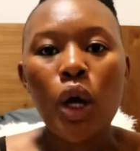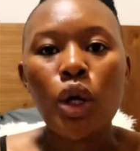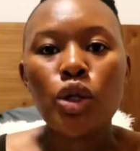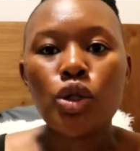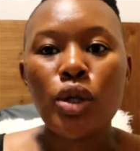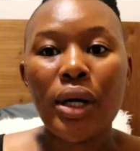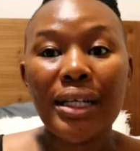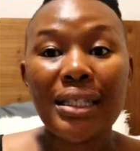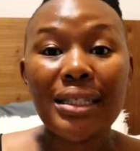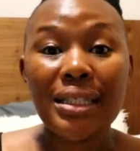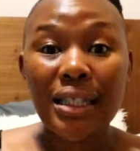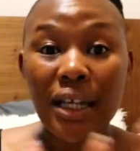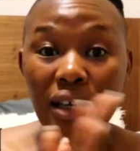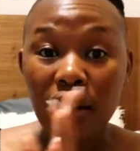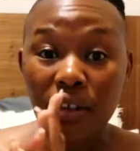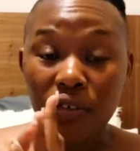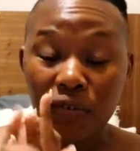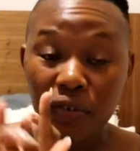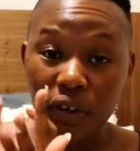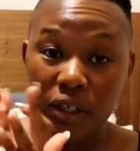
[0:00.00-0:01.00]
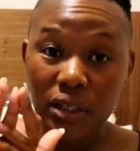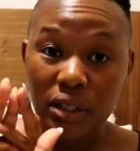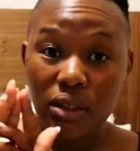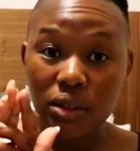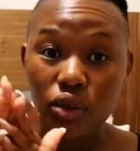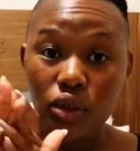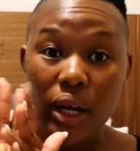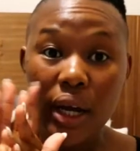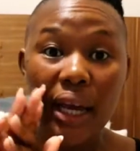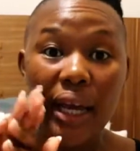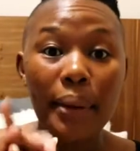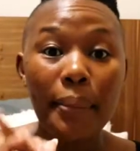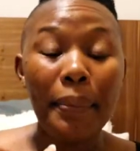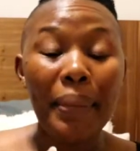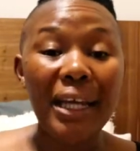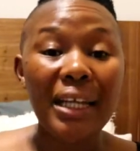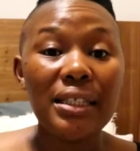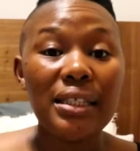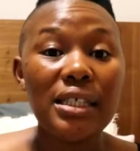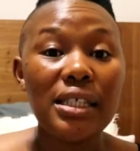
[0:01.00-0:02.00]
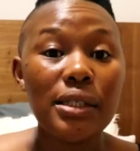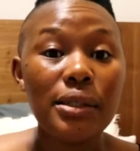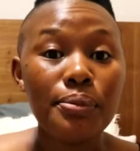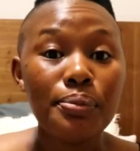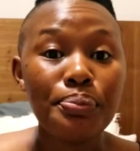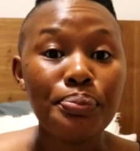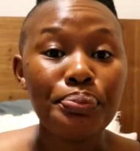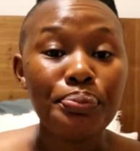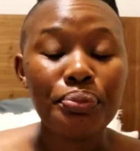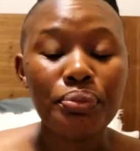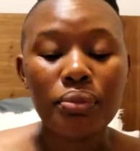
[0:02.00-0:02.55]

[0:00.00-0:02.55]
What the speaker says: So I started first trying Benting.